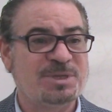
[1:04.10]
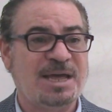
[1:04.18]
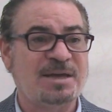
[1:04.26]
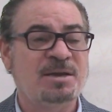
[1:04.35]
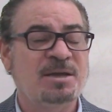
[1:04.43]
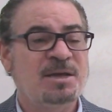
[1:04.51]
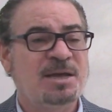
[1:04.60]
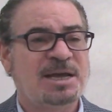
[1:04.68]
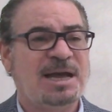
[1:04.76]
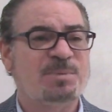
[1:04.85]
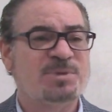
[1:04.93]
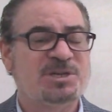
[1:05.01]
that
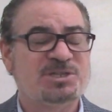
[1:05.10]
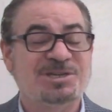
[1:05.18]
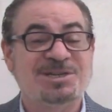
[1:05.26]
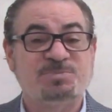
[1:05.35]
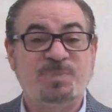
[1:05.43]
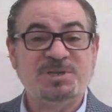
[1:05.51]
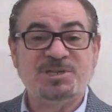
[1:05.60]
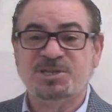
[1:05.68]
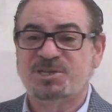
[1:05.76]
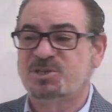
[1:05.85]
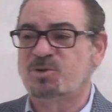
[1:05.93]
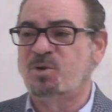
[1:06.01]
competition is.
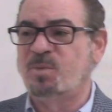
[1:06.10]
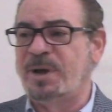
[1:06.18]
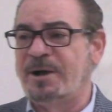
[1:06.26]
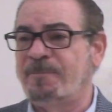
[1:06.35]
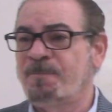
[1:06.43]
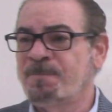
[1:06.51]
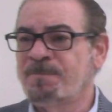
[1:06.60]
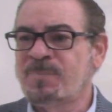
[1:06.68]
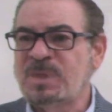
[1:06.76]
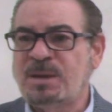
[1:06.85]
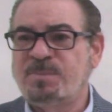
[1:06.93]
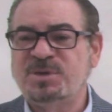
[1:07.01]
Business is all about
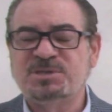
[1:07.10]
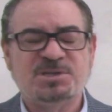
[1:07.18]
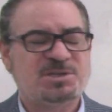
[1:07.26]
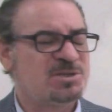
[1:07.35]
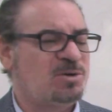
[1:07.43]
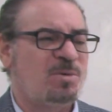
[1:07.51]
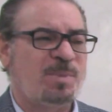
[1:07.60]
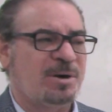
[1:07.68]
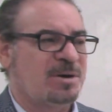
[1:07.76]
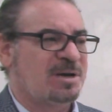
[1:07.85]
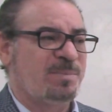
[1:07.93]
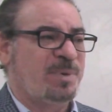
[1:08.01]

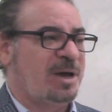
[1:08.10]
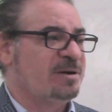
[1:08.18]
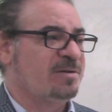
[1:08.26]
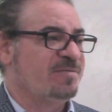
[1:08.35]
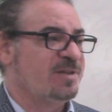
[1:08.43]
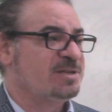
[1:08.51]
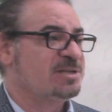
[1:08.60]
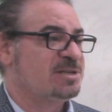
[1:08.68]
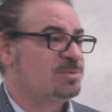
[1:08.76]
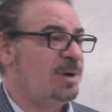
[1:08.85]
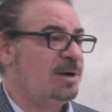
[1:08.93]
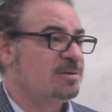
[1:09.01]
competitiveness as
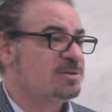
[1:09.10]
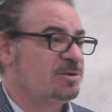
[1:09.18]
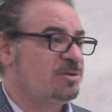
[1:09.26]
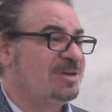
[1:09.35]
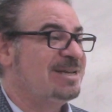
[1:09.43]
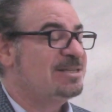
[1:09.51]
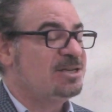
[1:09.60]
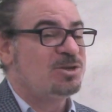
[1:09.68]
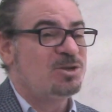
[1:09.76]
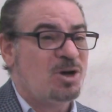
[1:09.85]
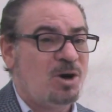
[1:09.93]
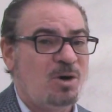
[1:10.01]
well. So you need to
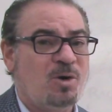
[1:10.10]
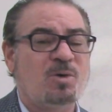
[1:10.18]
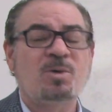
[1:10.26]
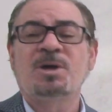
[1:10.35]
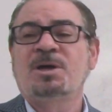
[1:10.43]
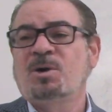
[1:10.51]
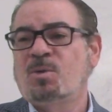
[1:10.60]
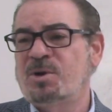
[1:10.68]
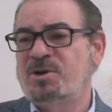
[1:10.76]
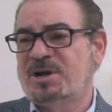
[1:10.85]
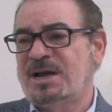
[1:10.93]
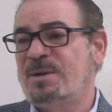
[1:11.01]
know what
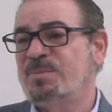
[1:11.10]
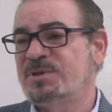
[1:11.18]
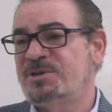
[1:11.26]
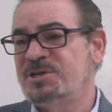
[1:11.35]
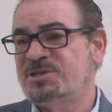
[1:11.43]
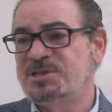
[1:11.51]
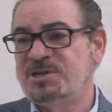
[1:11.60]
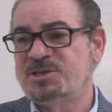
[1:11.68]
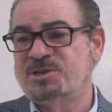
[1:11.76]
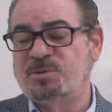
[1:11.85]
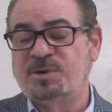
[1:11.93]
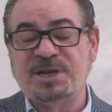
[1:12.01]
your competition is
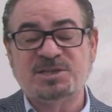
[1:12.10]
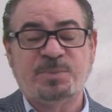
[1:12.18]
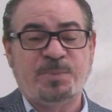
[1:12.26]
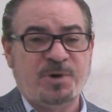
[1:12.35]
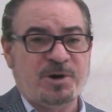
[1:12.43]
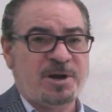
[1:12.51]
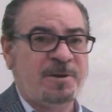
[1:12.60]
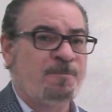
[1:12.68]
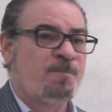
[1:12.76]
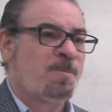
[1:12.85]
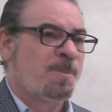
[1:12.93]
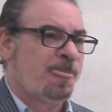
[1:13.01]
doing. There's a book,
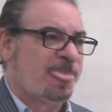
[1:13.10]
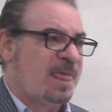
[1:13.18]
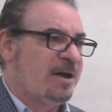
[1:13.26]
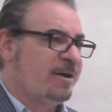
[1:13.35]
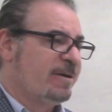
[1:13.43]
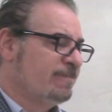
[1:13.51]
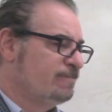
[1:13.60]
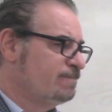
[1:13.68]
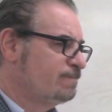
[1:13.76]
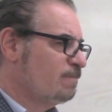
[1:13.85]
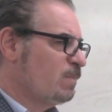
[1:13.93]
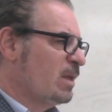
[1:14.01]

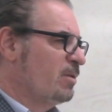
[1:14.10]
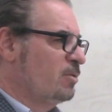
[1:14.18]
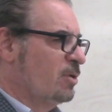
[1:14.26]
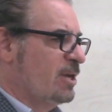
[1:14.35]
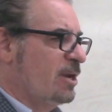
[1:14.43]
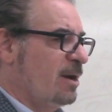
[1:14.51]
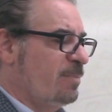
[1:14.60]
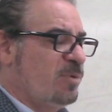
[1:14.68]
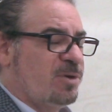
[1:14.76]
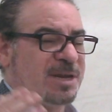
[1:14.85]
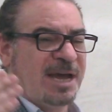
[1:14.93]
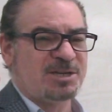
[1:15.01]
look it up. You
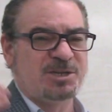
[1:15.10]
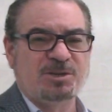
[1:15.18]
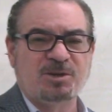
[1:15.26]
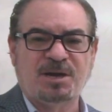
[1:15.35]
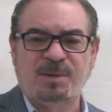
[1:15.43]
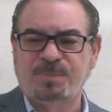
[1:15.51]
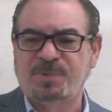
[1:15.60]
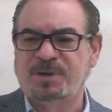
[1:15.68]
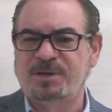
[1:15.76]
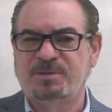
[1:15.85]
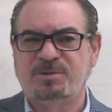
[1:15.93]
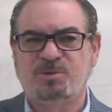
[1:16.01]
can actually look up
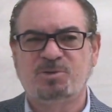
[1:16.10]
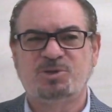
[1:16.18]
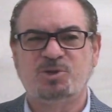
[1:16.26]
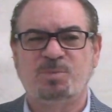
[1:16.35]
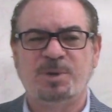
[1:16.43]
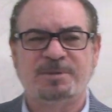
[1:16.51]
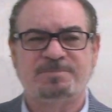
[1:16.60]
YouTube